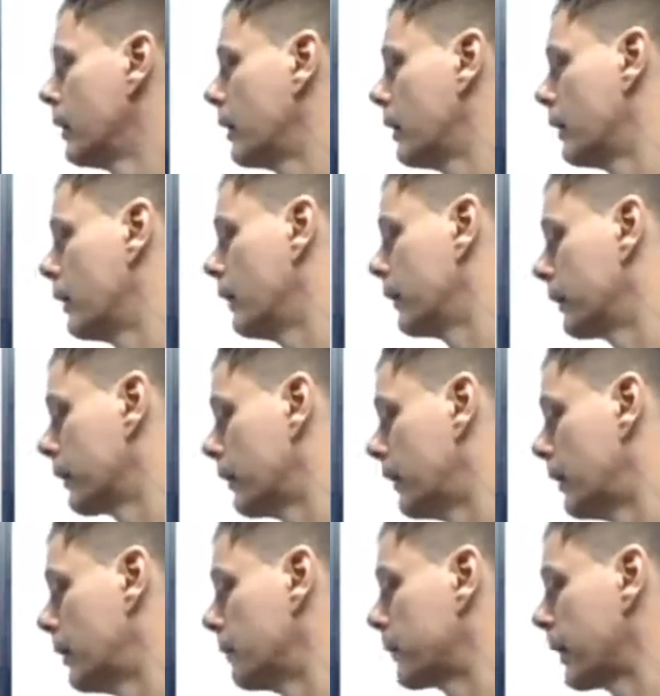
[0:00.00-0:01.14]
And
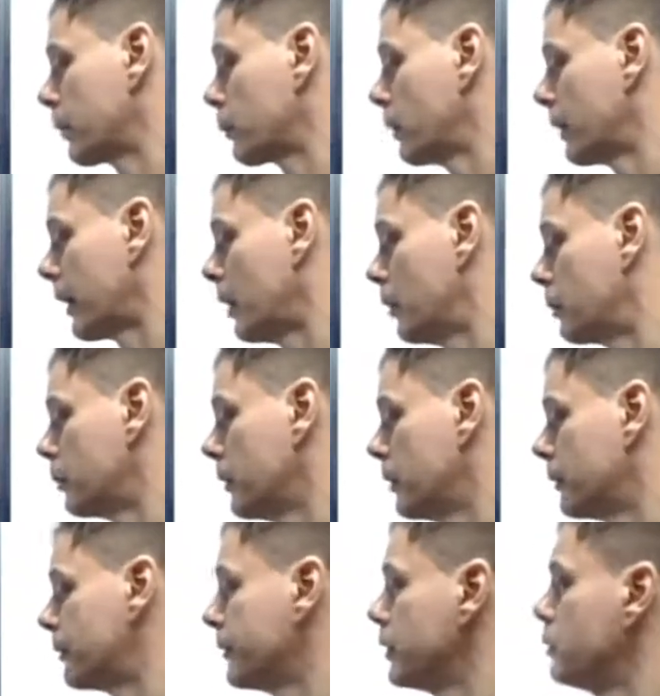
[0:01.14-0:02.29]
that will help
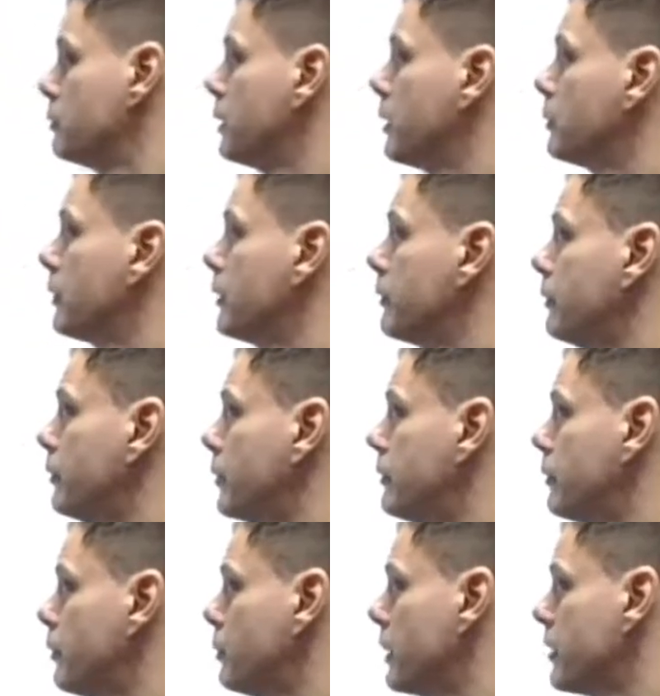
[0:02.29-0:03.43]
with new bone
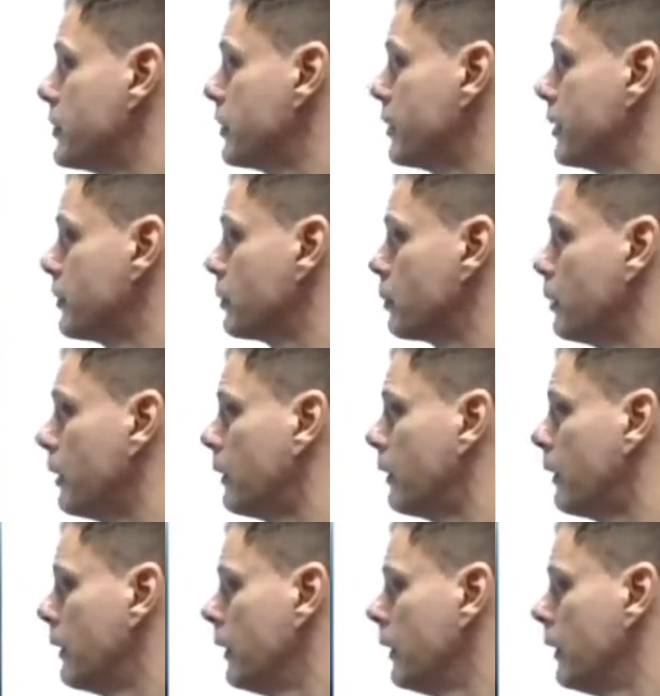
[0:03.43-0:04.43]
reformation as well.